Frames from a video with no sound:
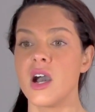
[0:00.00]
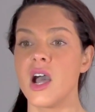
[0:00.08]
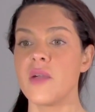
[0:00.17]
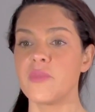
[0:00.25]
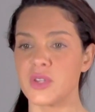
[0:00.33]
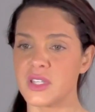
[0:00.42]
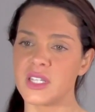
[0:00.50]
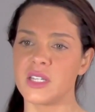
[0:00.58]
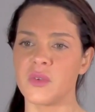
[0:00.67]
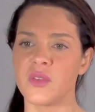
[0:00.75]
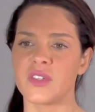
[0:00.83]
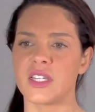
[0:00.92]
I'm
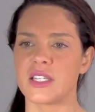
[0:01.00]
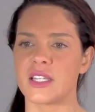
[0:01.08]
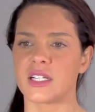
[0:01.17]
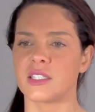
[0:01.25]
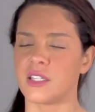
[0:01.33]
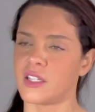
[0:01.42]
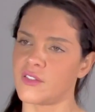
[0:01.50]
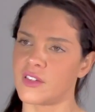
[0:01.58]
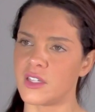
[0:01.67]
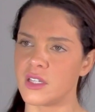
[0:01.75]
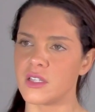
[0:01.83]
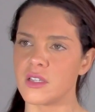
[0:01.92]
proceeding with these
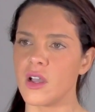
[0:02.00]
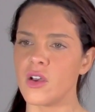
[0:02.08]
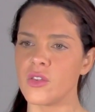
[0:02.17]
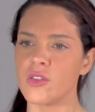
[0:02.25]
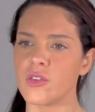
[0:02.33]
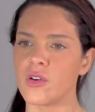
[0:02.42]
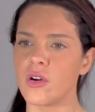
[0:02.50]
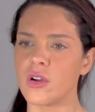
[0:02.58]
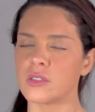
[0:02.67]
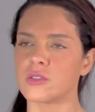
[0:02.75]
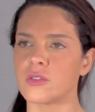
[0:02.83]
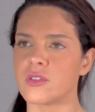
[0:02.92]
activities,
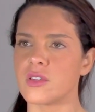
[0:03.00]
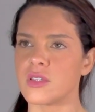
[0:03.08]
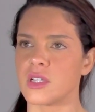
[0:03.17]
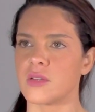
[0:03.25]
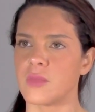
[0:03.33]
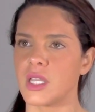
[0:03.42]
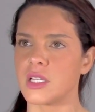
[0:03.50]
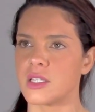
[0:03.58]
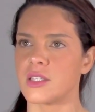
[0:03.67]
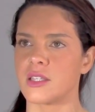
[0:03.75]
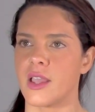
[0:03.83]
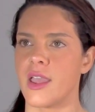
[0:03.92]
although to some
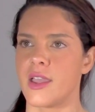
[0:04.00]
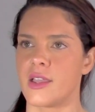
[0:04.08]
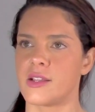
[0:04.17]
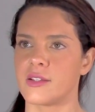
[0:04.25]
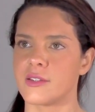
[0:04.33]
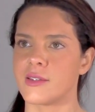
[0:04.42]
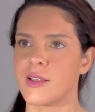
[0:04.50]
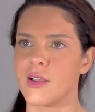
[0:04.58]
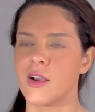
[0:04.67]
extent,